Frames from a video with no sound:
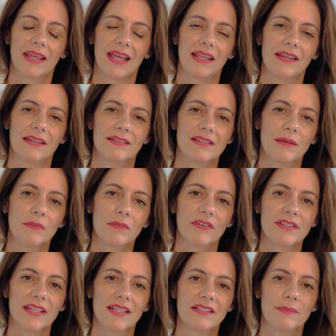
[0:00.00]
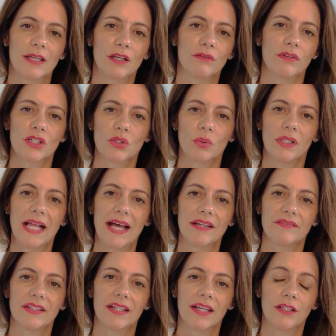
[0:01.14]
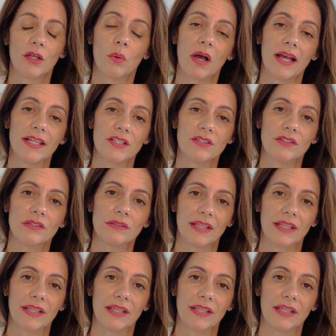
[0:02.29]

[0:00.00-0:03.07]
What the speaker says: And some of us like to make a ritual out of it. I know I do.